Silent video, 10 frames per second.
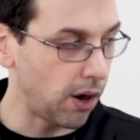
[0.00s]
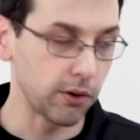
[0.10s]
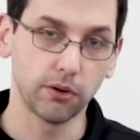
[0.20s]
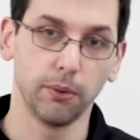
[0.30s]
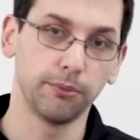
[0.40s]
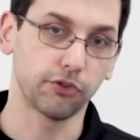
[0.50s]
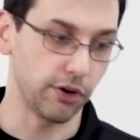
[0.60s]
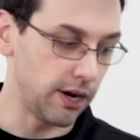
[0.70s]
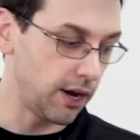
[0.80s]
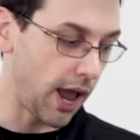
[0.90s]
monochrome
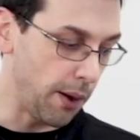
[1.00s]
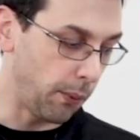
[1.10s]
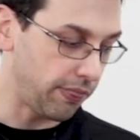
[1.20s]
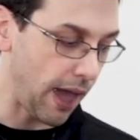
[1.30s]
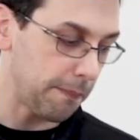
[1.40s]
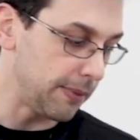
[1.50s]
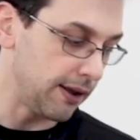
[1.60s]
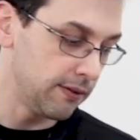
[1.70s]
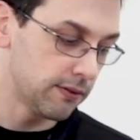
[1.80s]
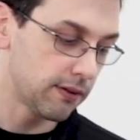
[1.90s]
screen, and what that
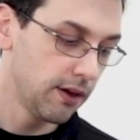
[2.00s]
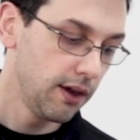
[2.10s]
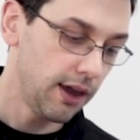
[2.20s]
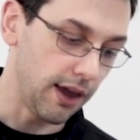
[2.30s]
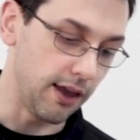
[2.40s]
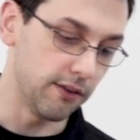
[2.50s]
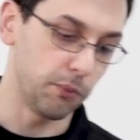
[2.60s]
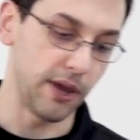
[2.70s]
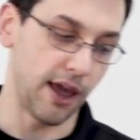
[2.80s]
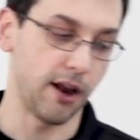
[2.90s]
means
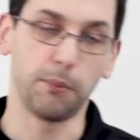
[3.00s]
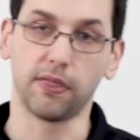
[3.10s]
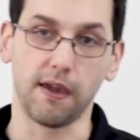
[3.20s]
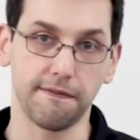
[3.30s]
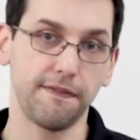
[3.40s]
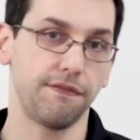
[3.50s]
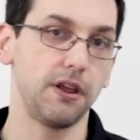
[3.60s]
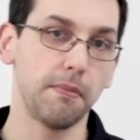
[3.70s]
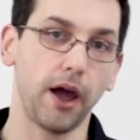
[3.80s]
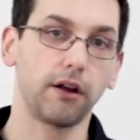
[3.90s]
is we end up with a
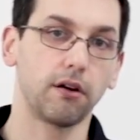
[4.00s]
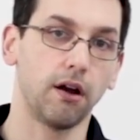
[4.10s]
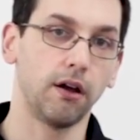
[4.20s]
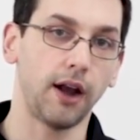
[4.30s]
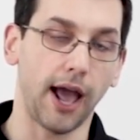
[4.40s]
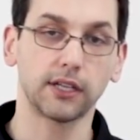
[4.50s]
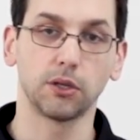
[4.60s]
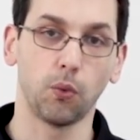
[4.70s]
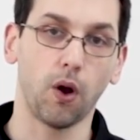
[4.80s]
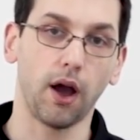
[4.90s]
50 micron
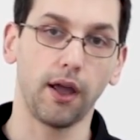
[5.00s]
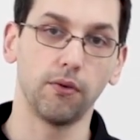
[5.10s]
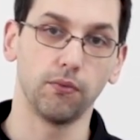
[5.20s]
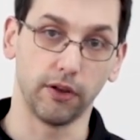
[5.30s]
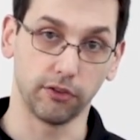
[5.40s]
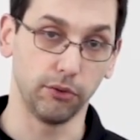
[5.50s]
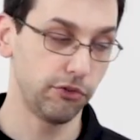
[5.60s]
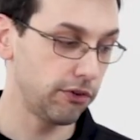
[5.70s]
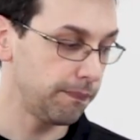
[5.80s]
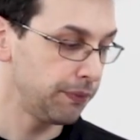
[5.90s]
X and Y
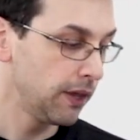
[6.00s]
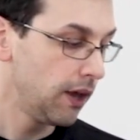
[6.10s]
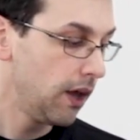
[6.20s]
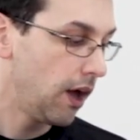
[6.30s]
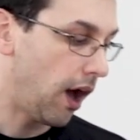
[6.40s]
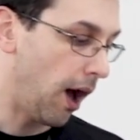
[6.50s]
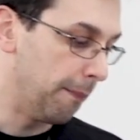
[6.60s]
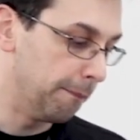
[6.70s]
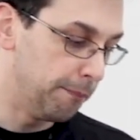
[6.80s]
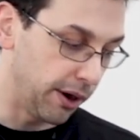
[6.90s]
resolution,
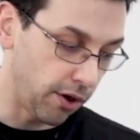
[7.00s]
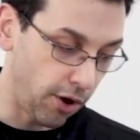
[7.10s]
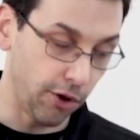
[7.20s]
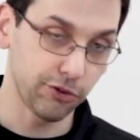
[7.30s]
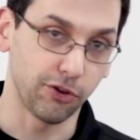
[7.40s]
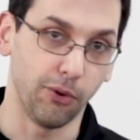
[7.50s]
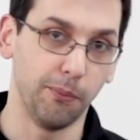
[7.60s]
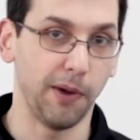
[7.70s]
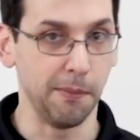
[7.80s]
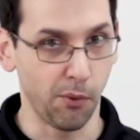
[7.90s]
but
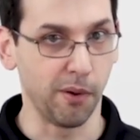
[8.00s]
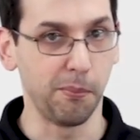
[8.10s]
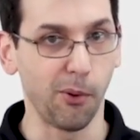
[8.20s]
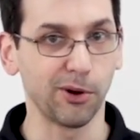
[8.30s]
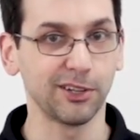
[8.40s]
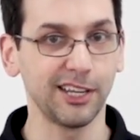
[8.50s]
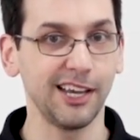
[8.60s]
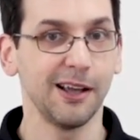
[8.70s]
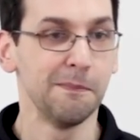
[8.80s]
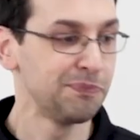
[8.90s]
also, and more importantly,